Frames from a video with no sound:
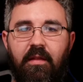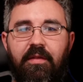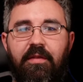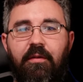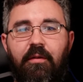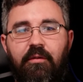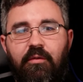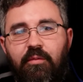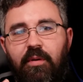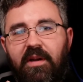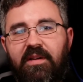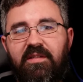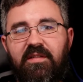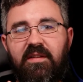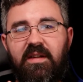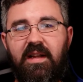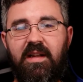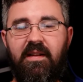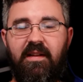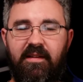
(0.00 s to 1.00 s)
Third
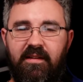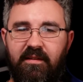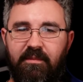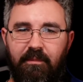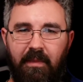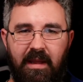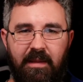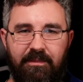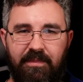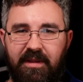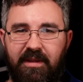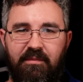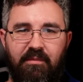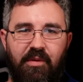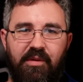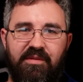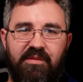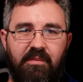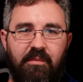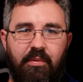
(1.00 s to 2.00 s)
question, and this might be
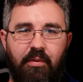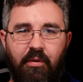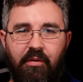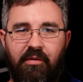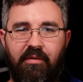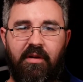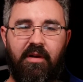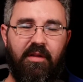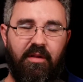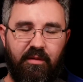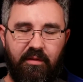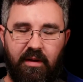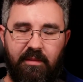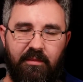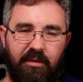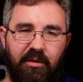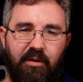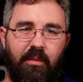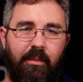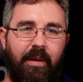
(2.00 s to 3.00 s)
most important, although
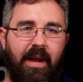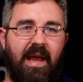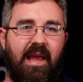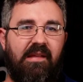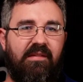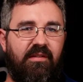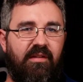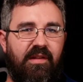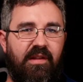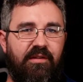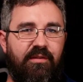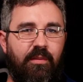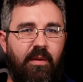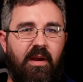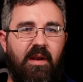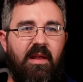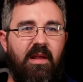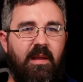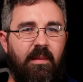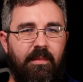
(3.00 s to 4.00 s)
I'm a little biased on this
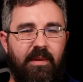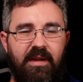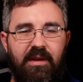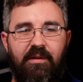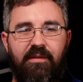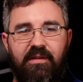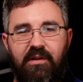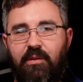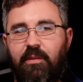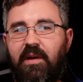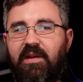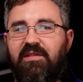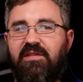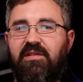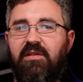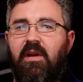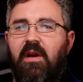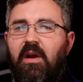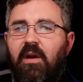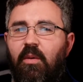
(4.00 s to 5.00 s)
one, but here's the
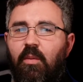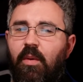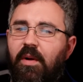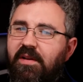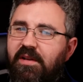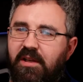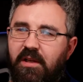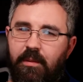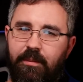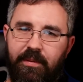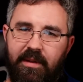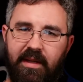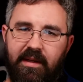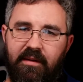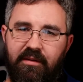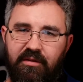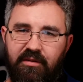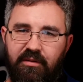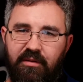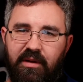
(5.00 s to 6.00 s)
question. What do you plan
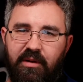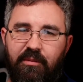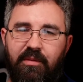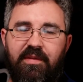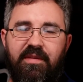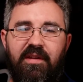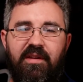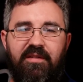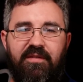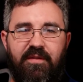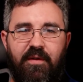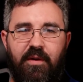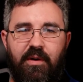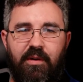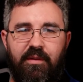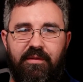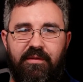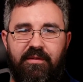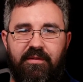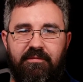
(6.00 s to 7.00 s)
on doing with these
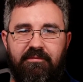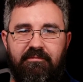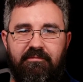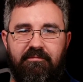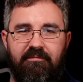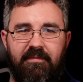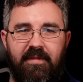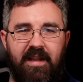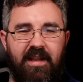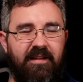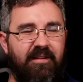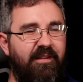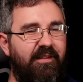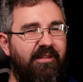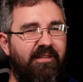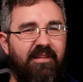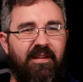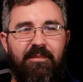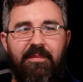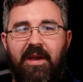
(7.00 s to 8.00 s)
photos? And
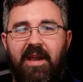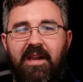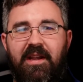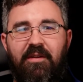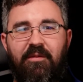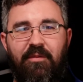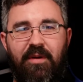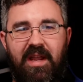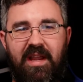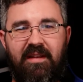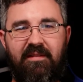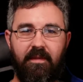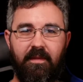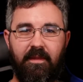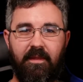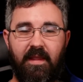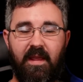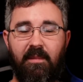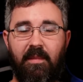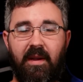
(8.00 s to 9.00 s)
just sit back and wait.
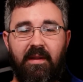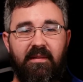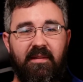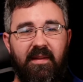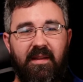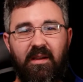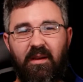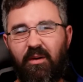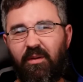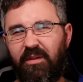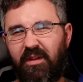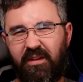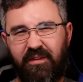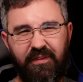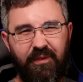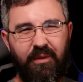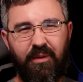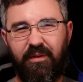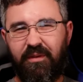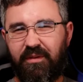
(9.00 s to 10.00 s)
They might say, oh,
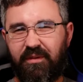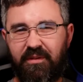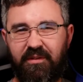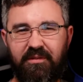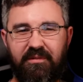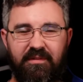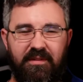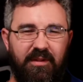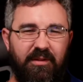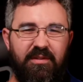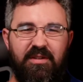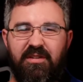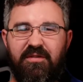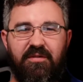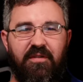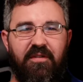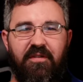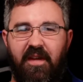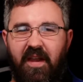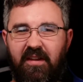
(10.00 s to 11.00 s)
these photos are, you know,
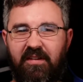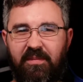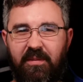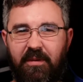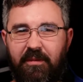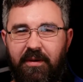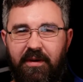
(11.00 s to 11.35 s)
just for Facebook.